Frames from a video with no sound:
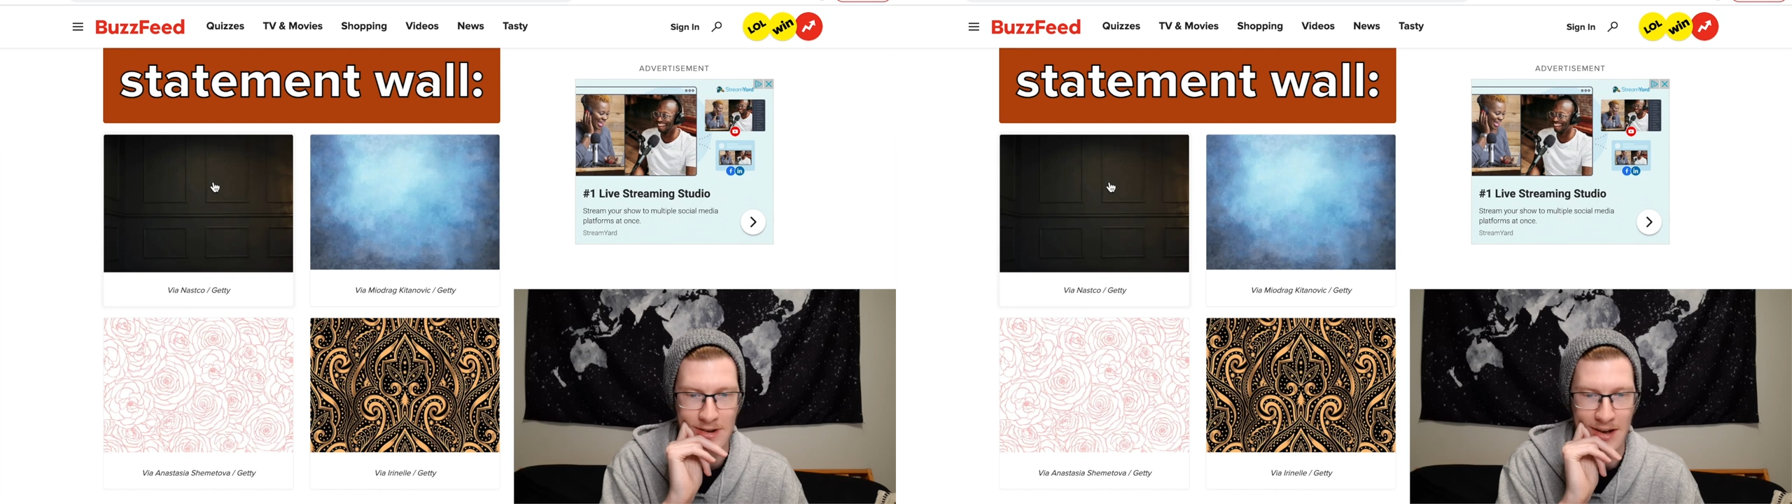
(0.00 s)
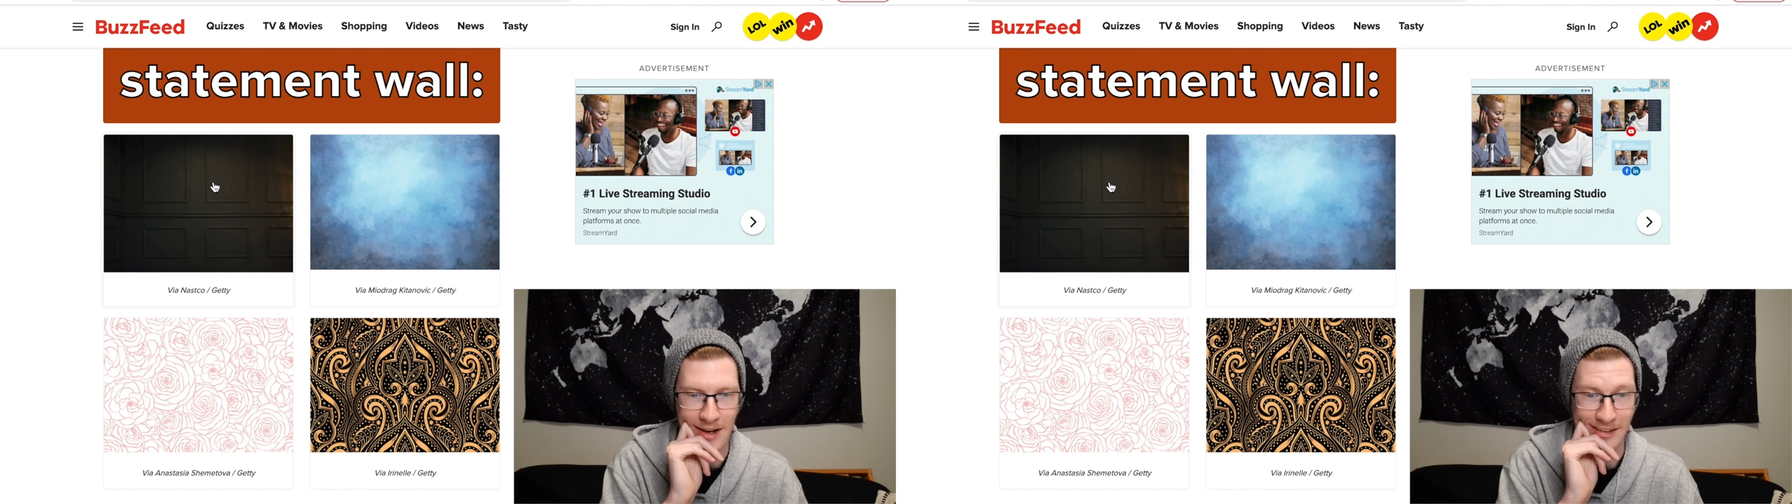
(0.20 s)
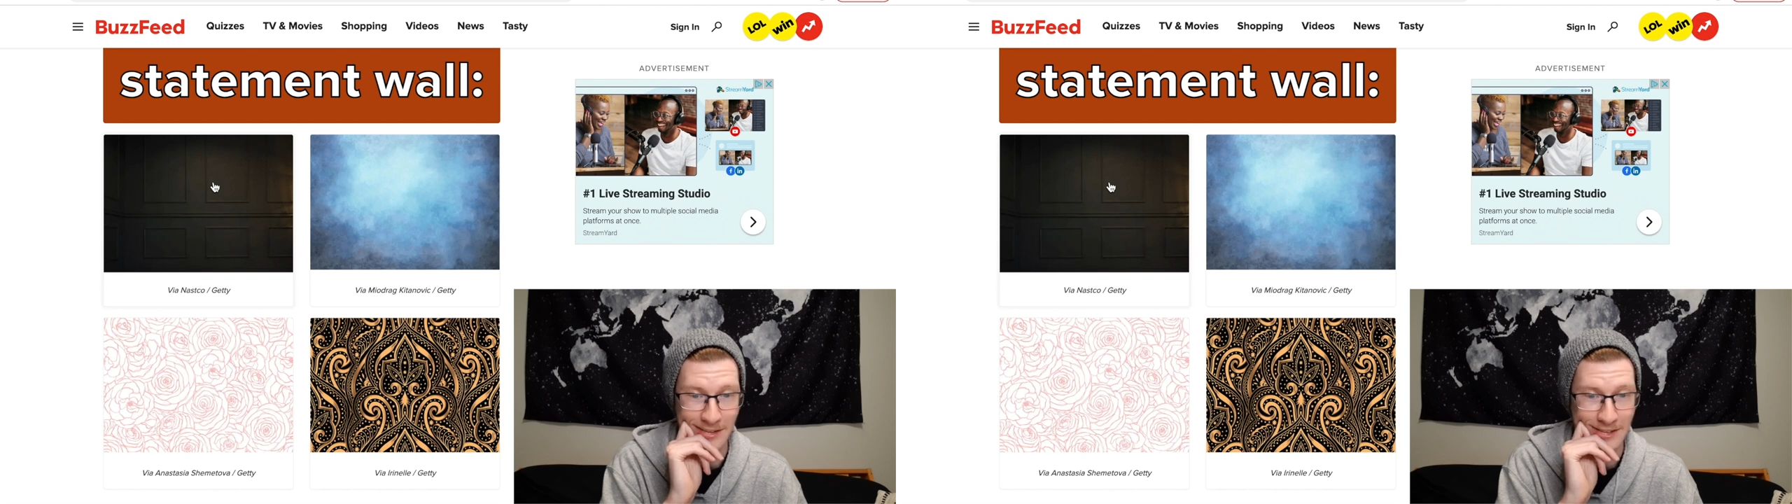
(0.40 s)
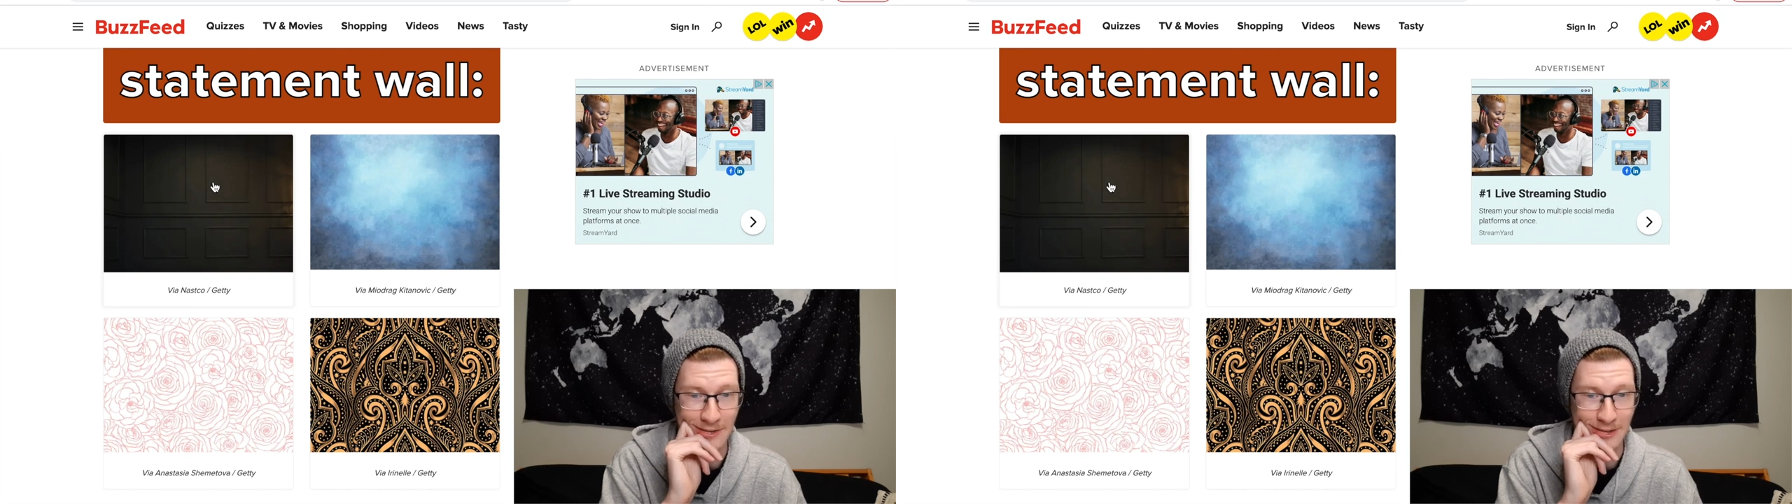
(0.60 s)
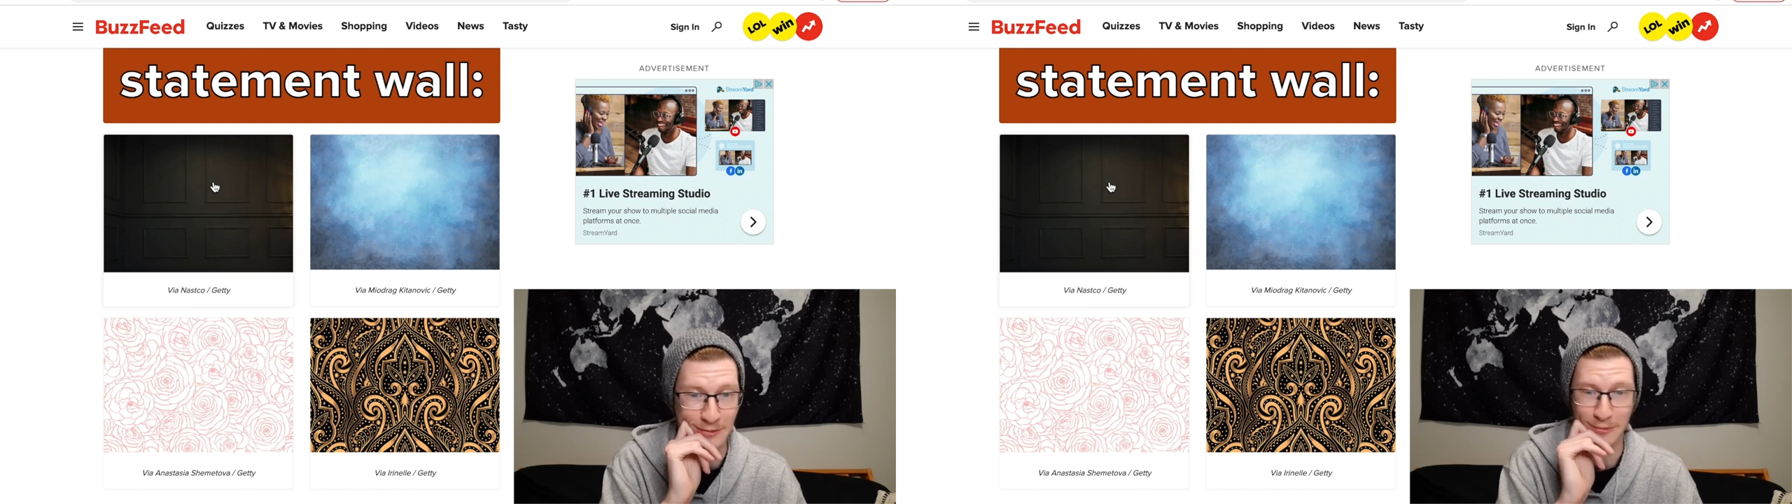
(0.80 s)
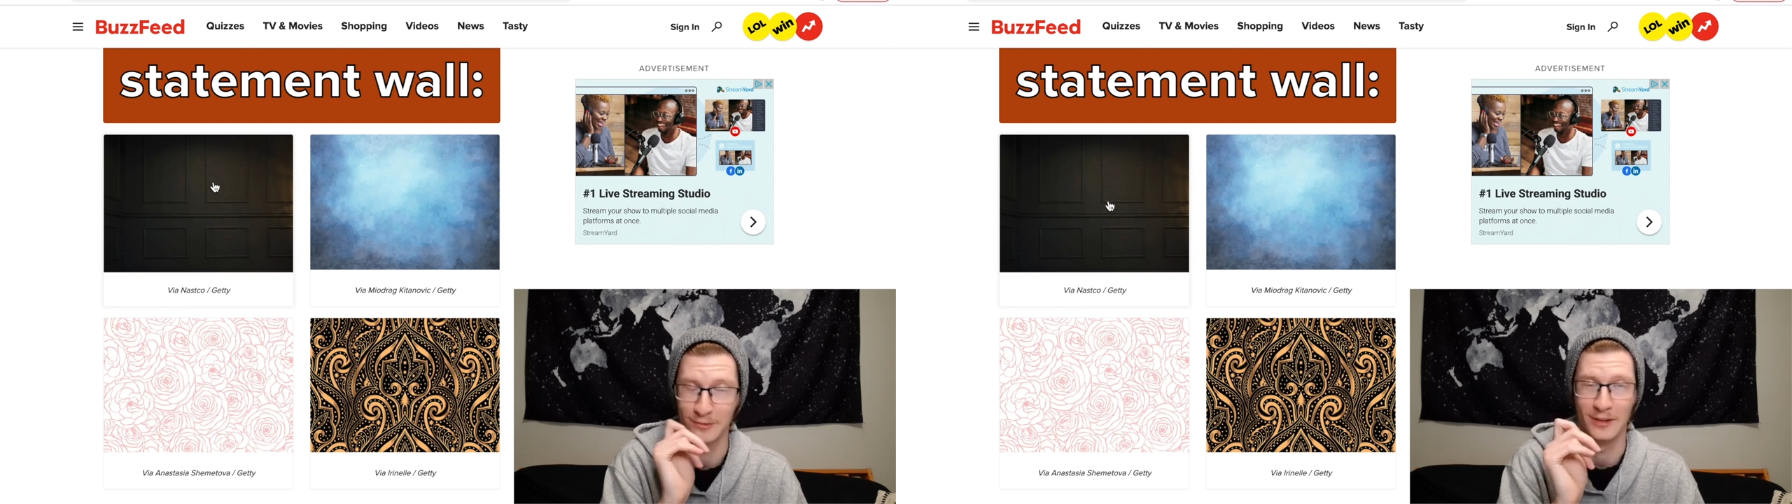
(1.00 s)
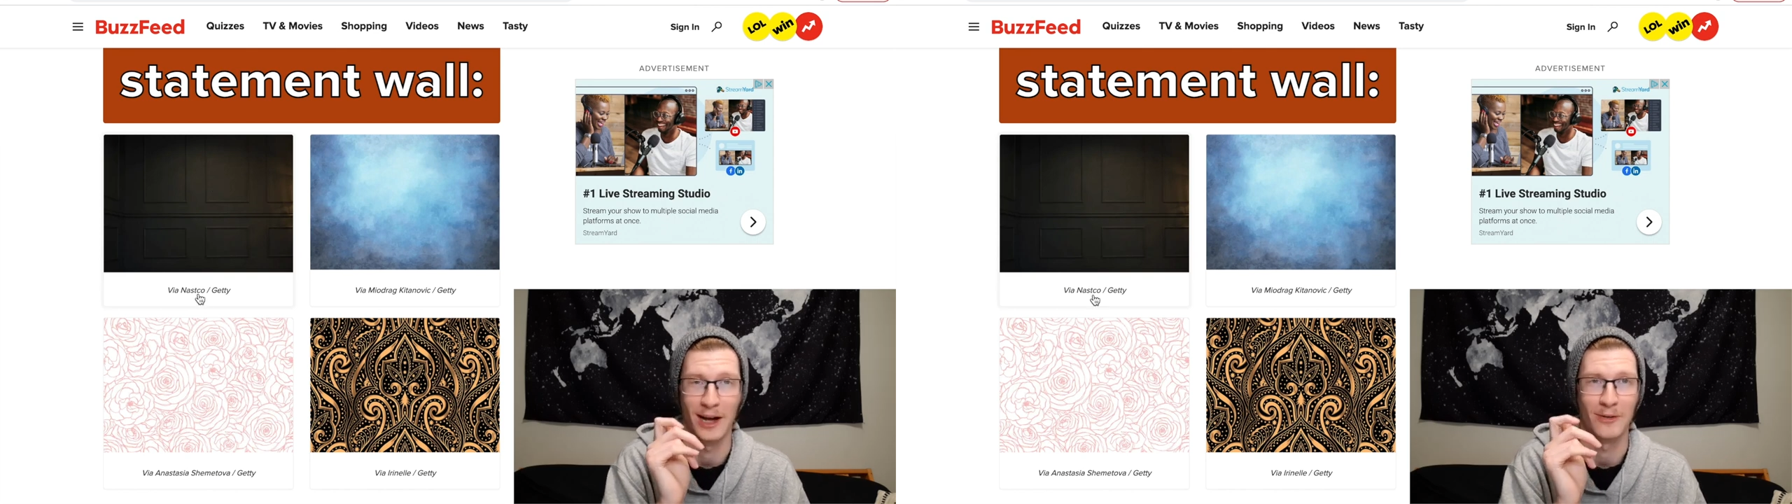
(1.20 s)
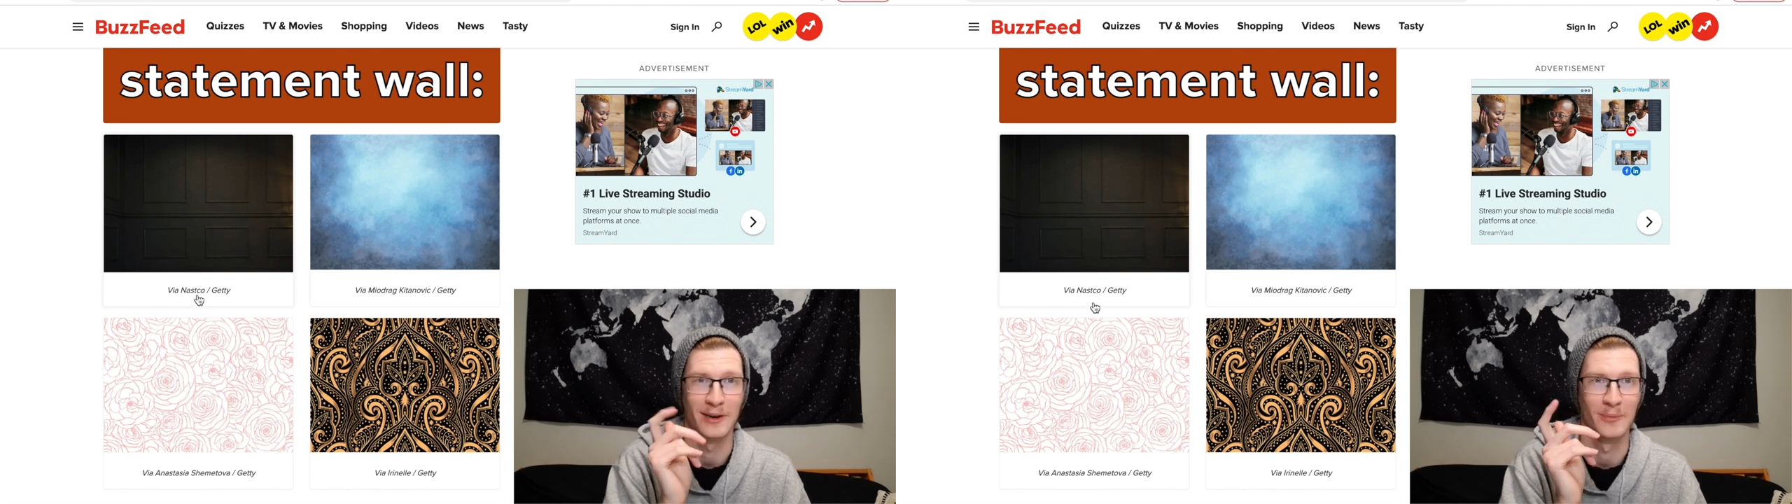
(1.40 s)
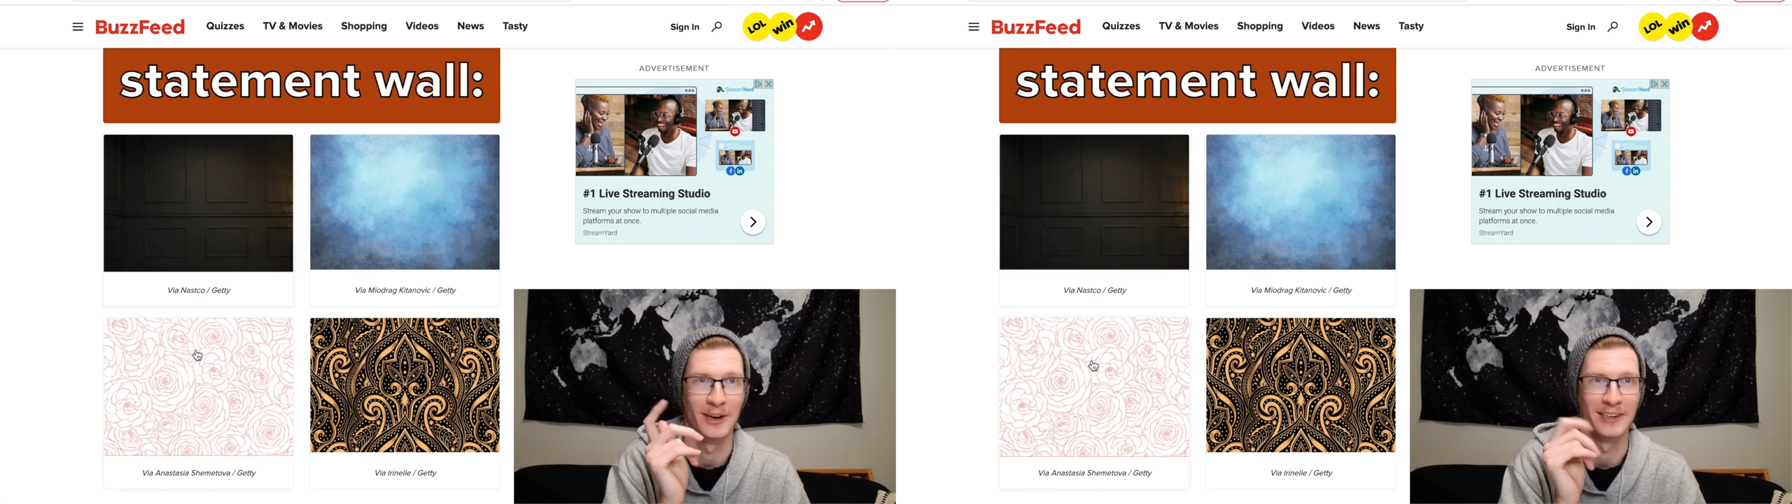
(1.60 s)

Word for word: I think I'm gonna go with the flowery one